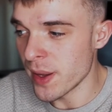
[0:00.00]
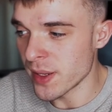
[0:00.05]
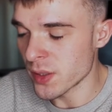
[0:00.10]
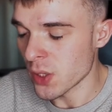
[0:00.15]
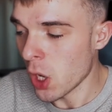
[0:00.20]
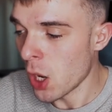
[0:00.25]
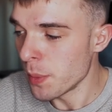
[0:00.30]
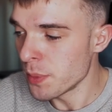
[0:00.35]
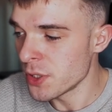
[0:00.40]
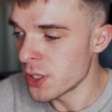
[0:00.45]

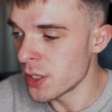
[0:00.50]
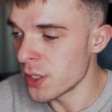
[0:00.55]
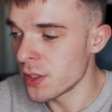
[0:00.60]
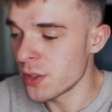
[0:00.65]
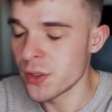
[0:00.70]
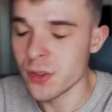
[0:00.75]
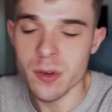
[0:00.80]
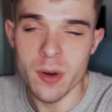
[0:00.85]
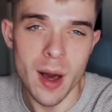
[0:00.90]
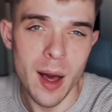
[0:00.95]
best option
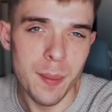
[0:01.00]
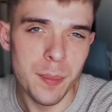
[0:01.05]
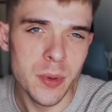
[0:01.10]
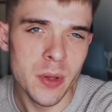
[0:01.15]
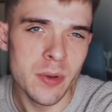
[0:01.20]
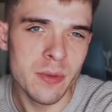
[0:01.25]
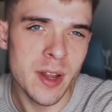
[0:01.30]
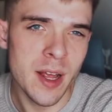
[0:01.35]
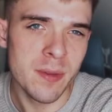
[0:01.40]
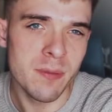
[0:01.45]
is to
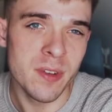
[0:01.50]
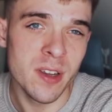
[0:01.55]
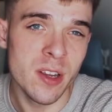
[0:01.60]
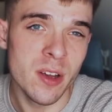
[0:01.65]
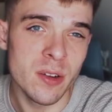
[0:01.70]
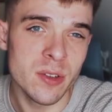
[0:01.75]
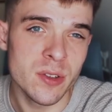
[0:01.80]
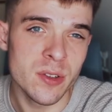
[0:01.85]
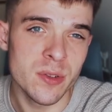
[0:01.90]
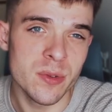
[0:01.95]
upload that
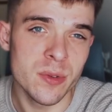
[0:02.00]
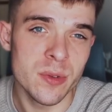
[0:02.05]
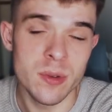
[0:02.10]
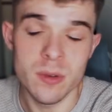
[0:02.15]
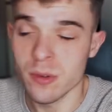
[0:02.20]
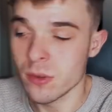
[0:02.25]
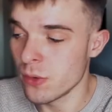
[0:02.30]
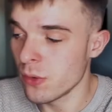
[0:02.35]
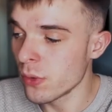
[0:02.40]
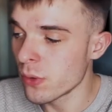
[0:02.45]
video
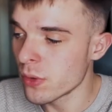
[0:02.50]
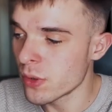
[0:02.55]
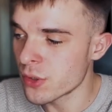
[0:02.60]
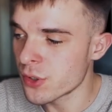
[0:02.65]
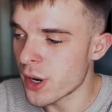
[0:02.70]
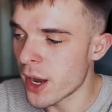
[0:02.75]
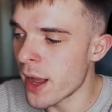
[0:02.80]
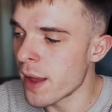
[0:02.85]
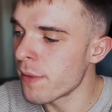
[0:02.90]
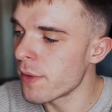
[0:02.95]
to Google
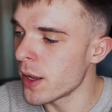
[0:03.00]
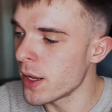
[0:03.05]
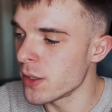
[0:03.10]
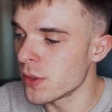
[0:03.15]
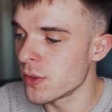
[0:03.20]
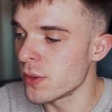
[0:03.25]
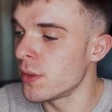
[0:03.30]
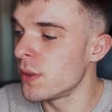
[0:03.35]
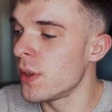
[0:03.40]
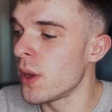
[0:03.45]
Drive and
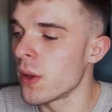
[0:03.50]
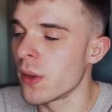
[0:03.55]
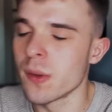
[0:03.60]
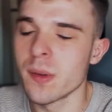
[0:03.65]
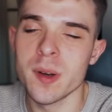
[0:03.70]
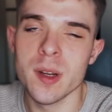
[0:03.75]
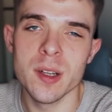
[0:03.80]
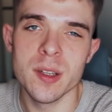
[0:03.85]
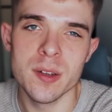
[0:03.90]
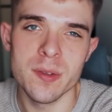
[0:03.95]
just
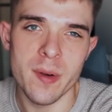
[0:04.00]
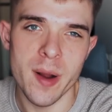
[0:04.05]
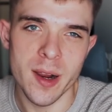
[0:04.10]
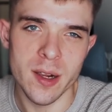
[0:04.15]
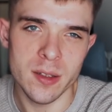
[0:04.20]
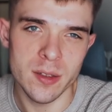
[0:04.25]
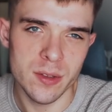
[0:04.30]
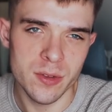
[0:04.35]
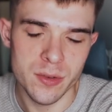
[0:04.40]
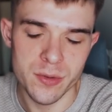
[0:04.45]
download it
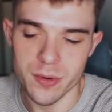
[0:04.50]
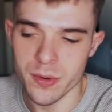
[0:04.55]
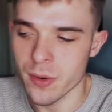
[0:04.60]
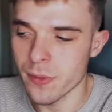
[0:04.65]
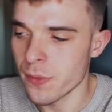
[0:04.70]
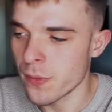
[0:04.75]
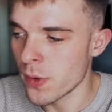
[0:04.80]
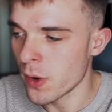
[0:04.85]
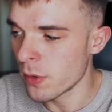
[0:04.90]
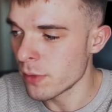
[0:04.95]
directly through
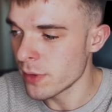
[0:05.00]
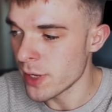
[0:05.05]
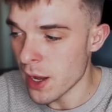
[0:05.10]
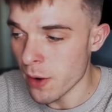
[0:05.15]
your phone.